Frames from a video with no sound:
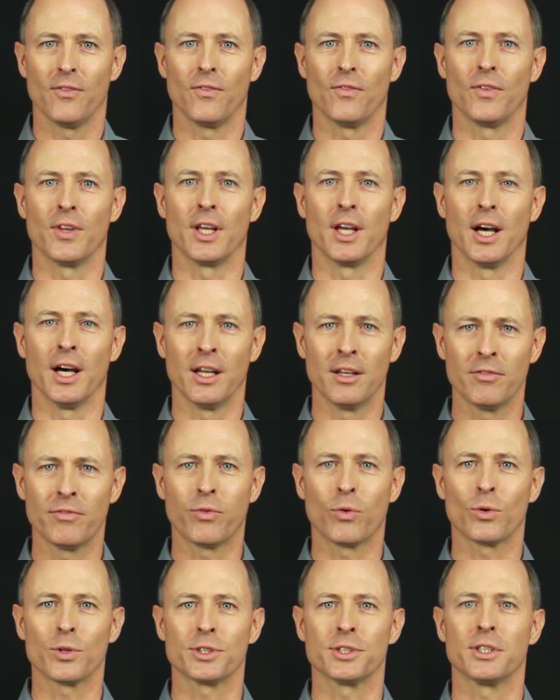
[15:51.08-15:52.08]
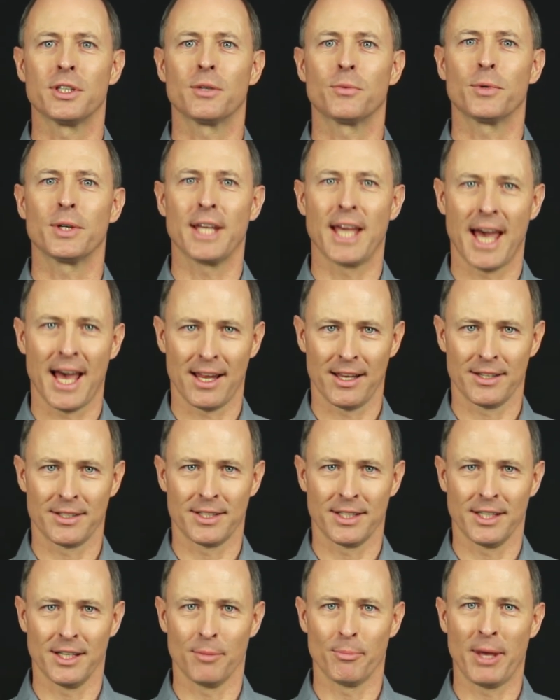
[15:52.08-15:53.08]
The unfortunate
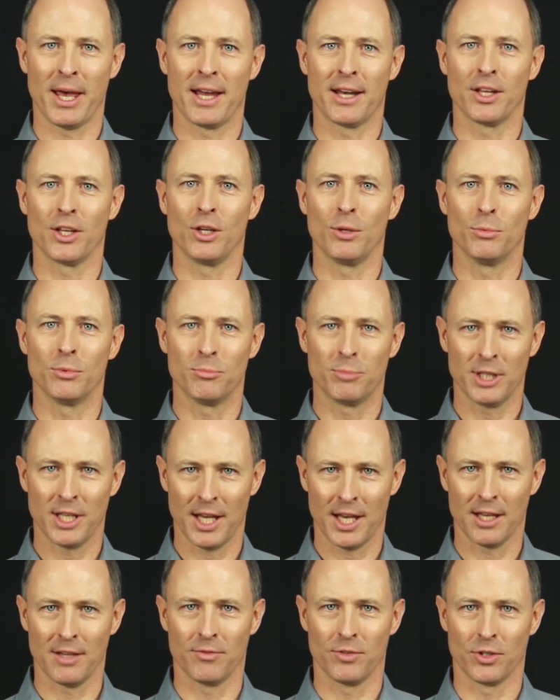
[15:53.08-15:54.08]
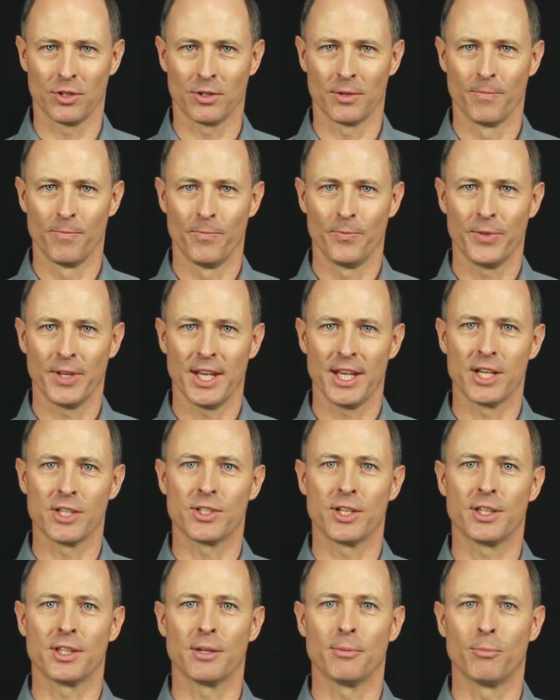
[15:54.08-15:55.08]
reality about human behavior
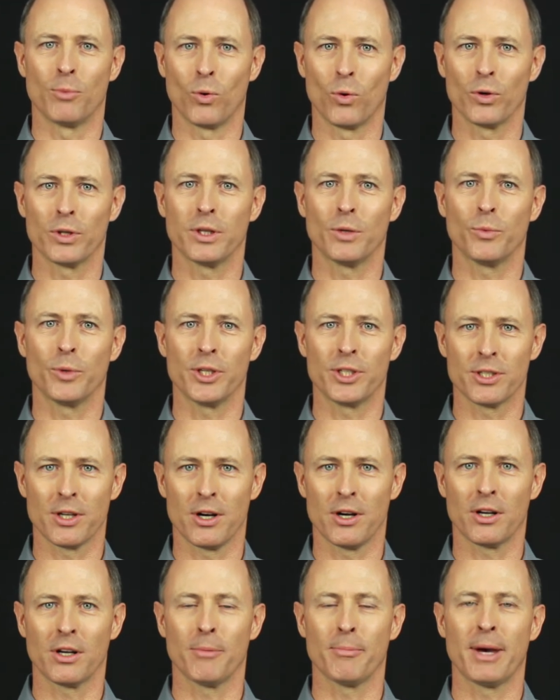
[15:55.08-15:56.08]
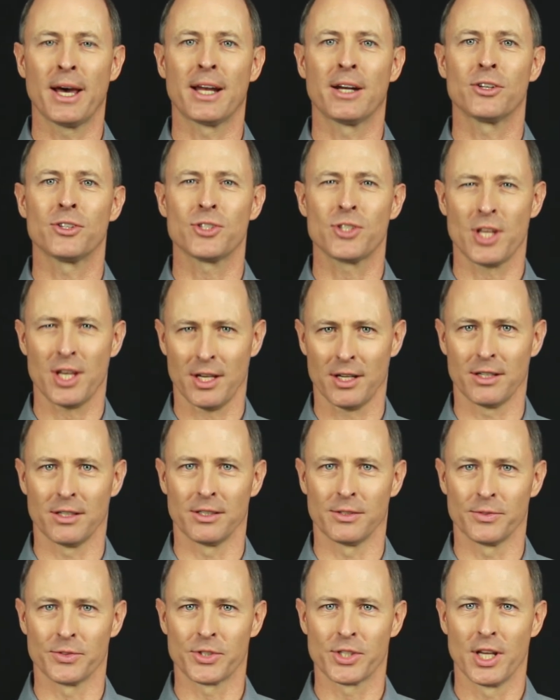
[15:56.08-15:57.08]
is that the more that we talk about
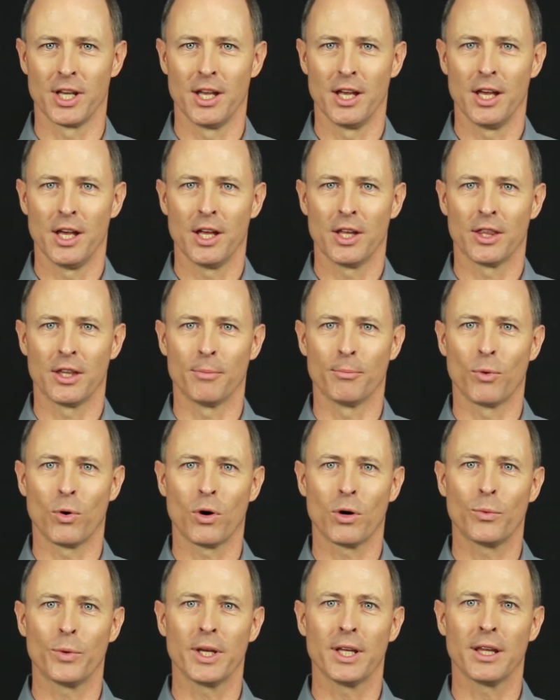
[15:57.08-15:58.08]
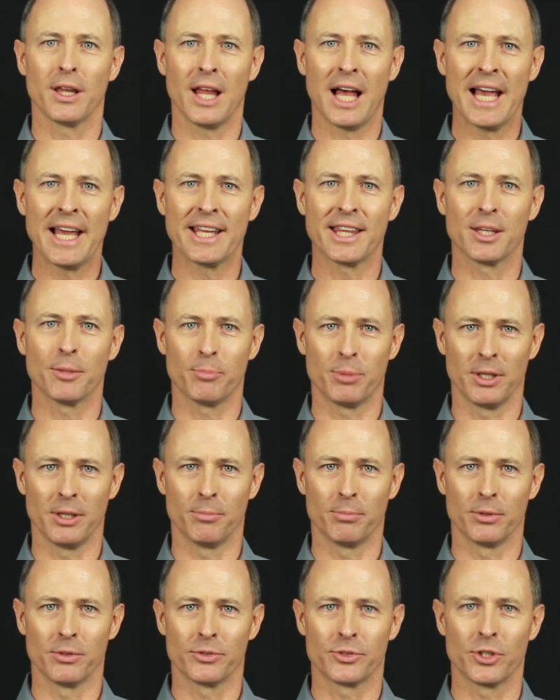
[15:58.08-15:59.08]
ourselves, the more we like the
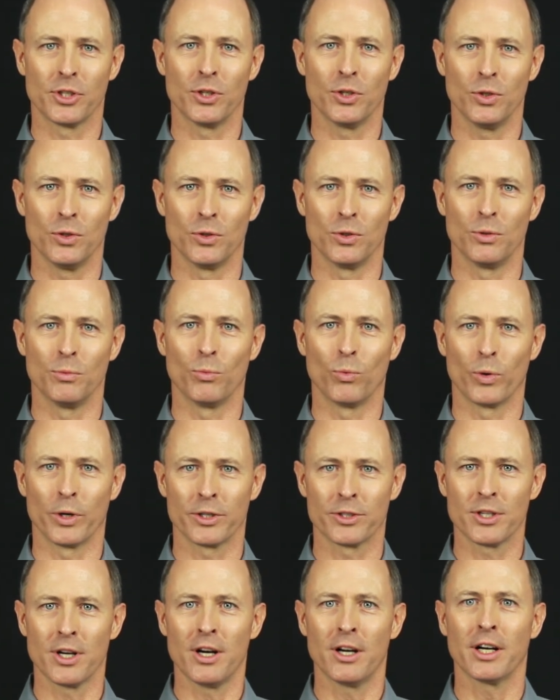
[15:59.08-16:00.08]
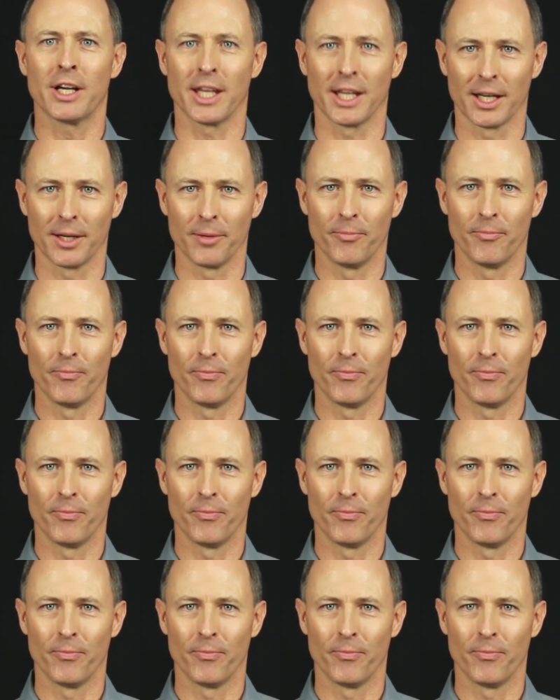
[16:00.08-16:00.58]
people to whom we're talking.